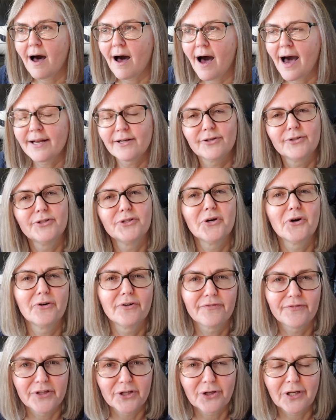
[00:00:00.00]
I don't know
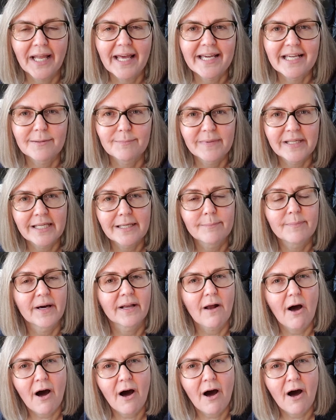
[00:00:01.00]
if you're like me, but